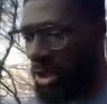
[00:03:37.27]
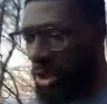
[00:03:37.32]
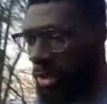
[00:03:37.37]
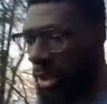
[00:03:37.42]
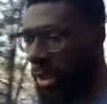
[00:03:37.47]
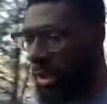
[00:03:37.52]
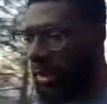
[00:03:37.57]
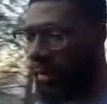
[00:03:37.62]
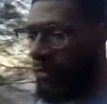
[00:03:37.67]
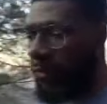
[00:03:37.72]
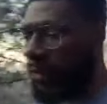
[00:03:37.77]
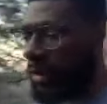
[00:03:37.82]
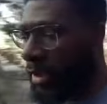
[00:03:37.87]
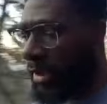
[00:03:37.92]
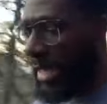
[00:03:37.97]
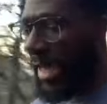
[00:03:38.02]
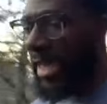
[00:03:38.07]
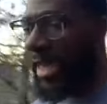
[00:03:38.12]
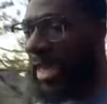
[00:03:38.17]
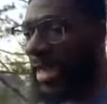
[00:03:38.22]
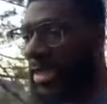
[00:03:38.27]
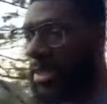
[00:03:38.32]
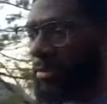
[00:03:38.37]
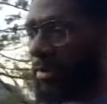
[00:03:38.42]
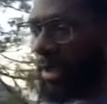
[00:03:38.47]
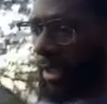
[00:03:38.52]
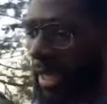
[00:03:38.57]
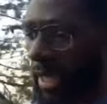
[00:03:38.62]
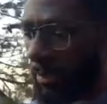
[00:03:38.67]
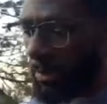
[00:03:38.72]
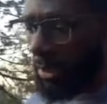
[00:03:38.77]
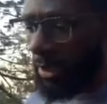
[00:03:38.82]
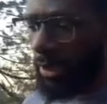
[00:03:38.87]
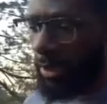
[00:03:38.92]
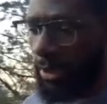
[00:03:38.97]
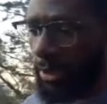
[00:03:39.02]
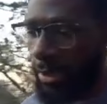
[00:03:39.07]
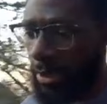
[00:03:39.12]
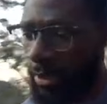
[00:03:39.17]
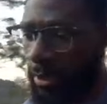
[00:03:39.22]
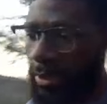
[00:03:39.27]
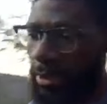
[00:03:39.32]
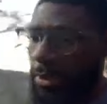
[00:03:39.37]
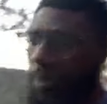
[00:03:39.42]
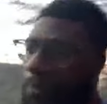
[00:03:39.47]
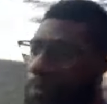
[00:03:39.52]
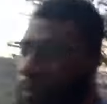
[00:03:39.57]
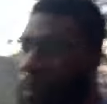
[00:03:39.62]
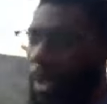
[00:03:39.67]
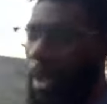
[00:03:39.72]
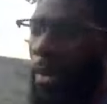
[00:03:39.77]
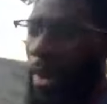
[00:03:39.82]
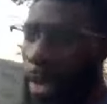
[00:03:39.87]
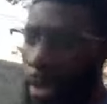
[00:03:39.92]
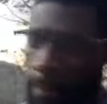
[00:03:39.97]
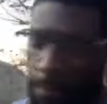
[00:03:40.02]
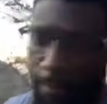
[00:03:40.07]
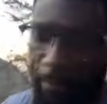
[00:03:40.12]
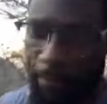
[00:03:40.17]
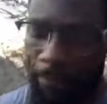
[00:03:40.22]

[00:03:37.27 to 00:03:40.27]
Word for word: instructed for that land to be kept, all right?